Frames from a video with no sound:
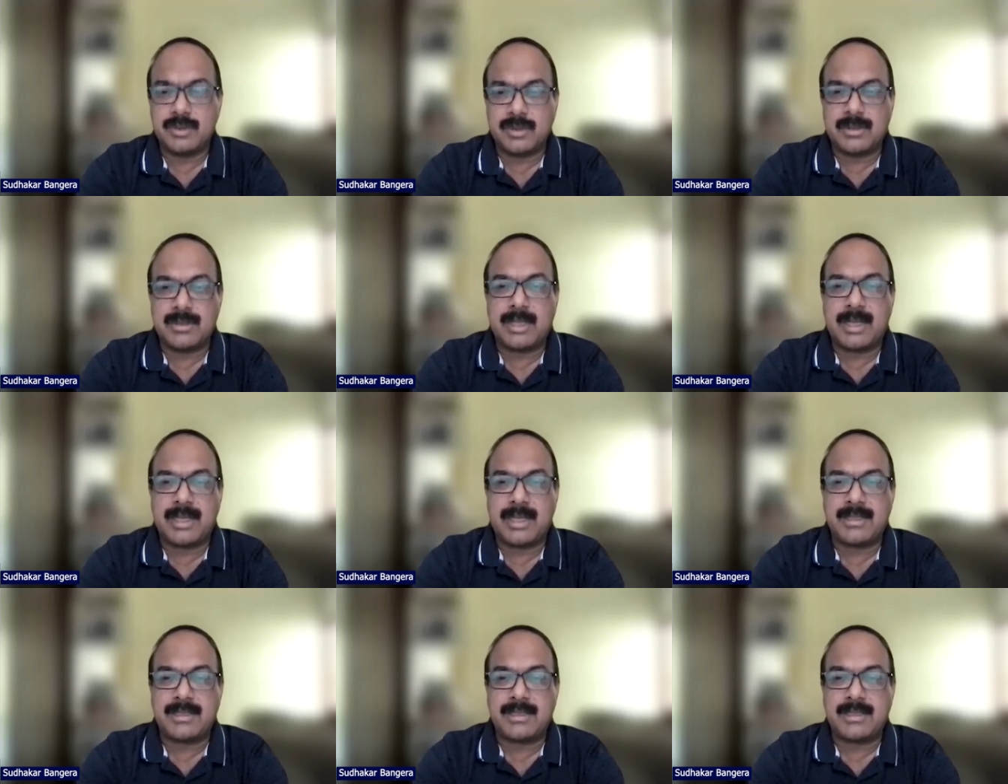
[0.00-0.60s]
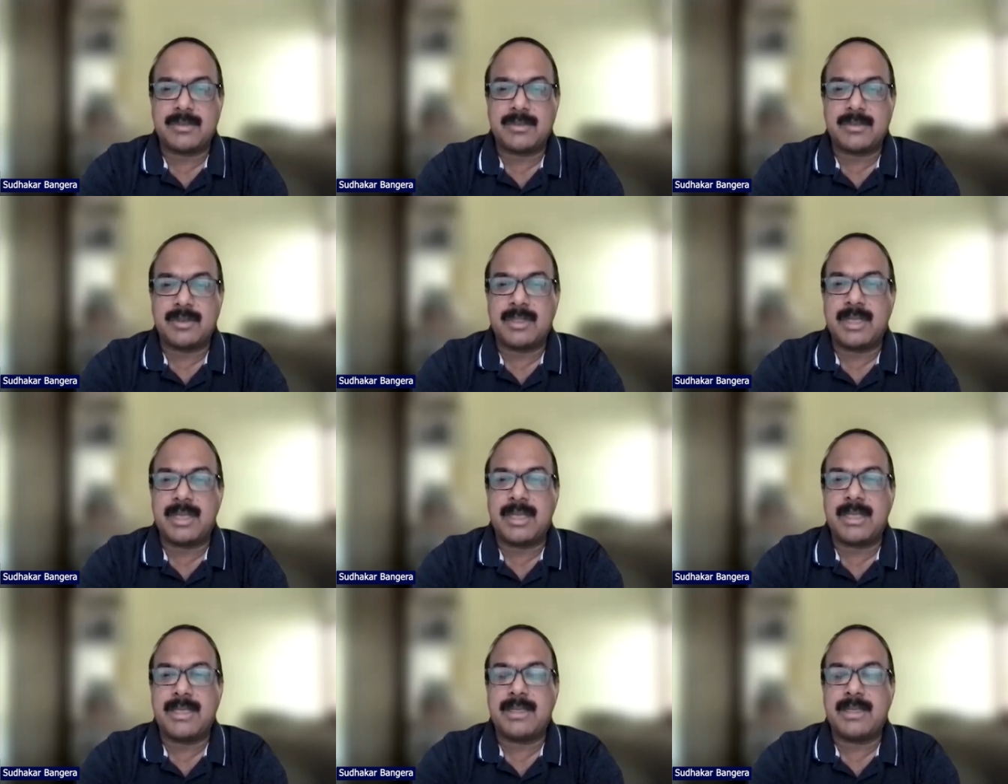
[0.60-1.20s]
So that is a
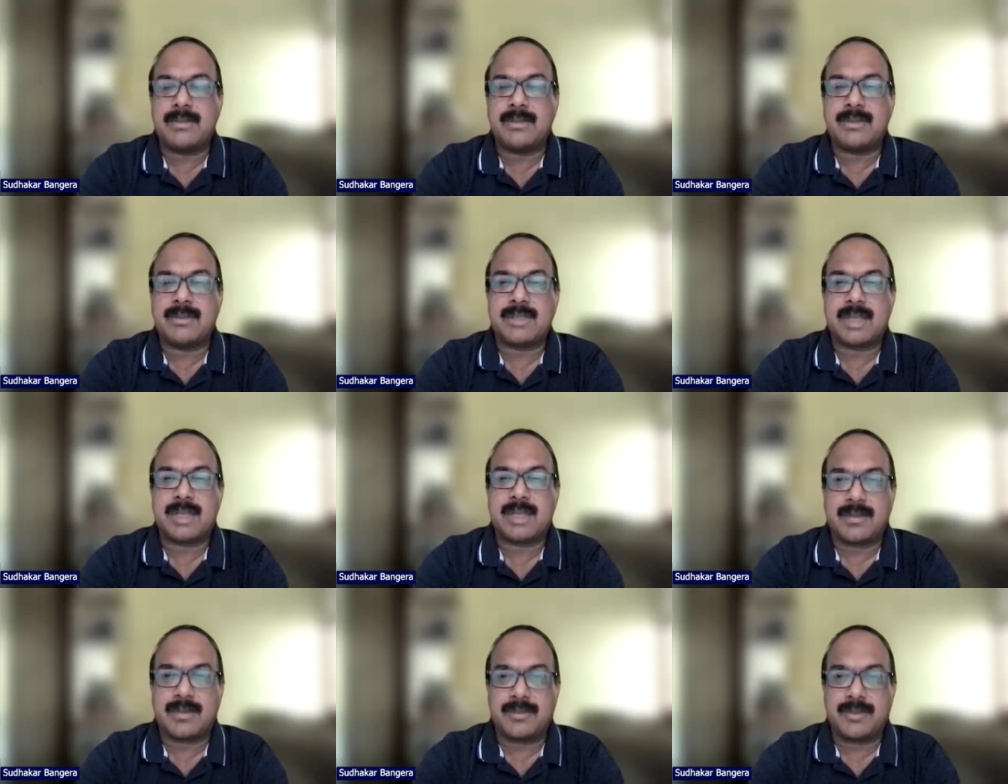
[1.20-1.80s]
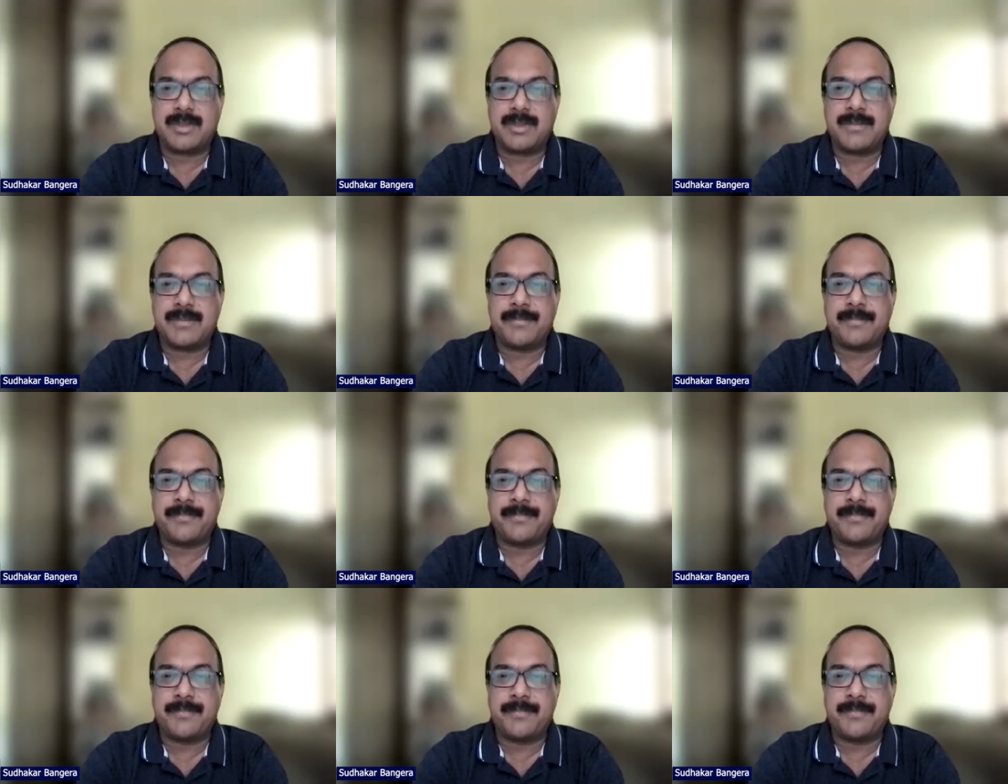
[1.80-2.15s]
good area to start with.